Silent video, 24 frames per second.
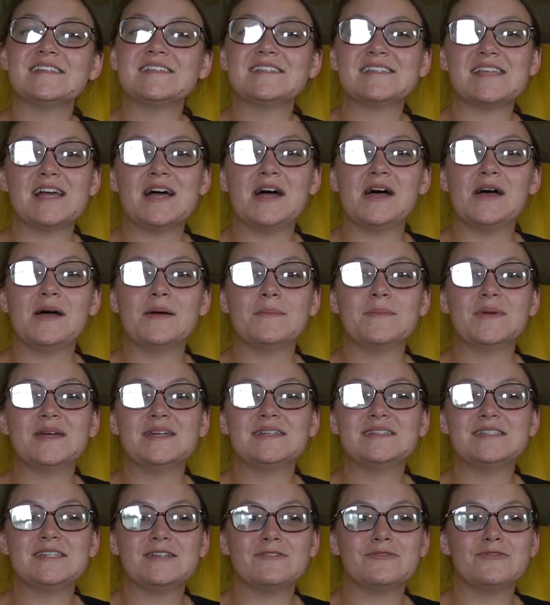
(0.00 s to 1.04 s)
some
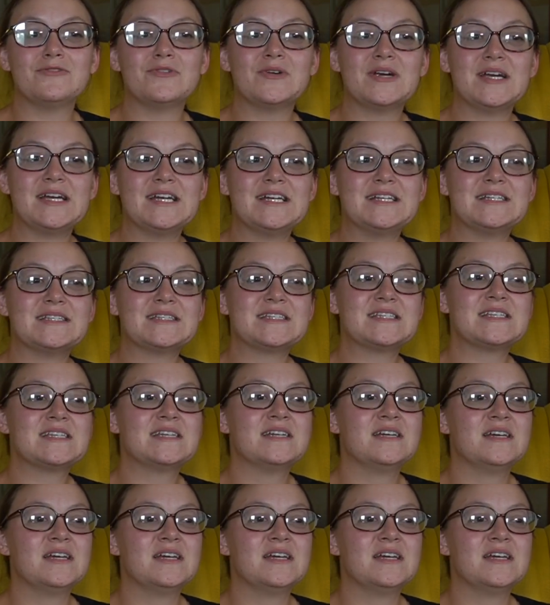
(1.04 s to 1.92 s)
different